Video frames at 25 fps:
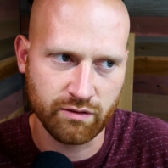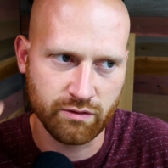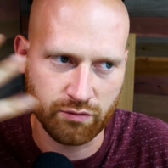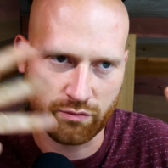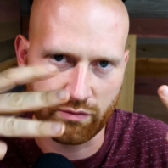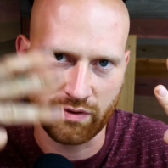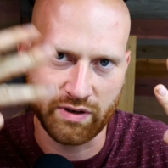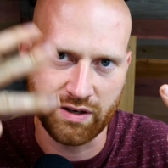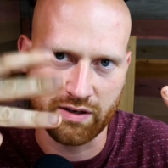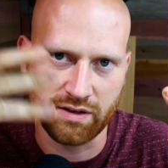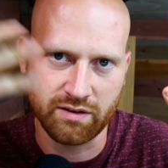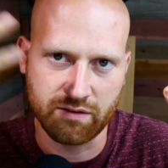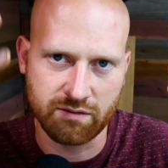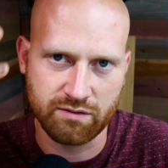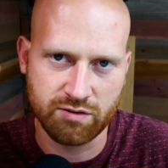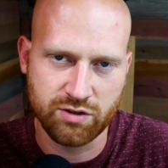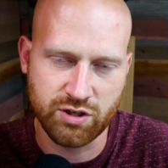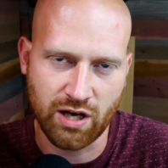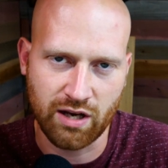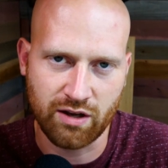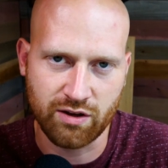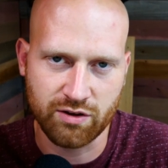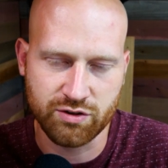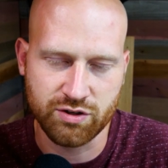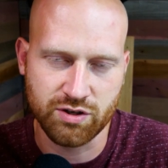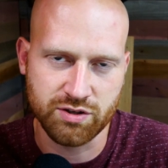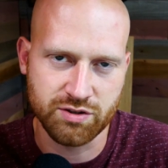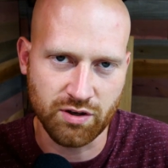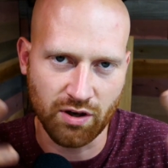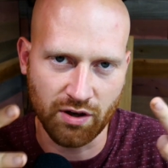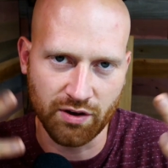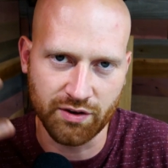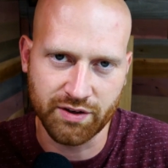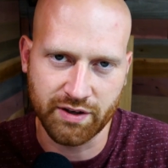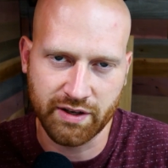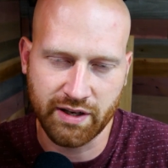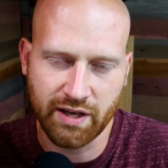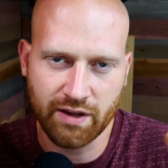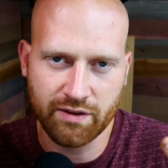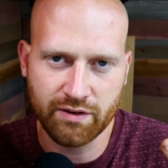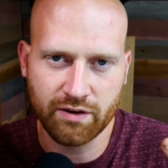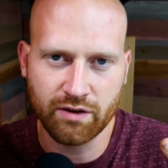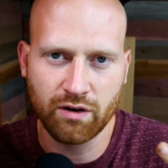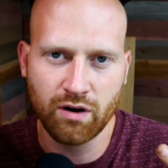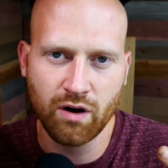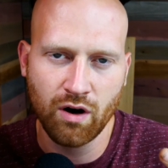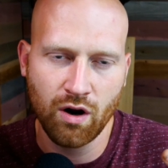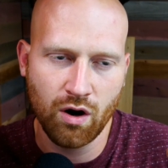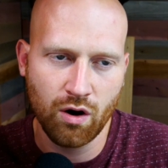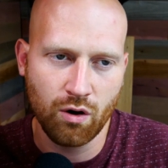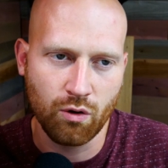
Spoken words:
3 challenges all together,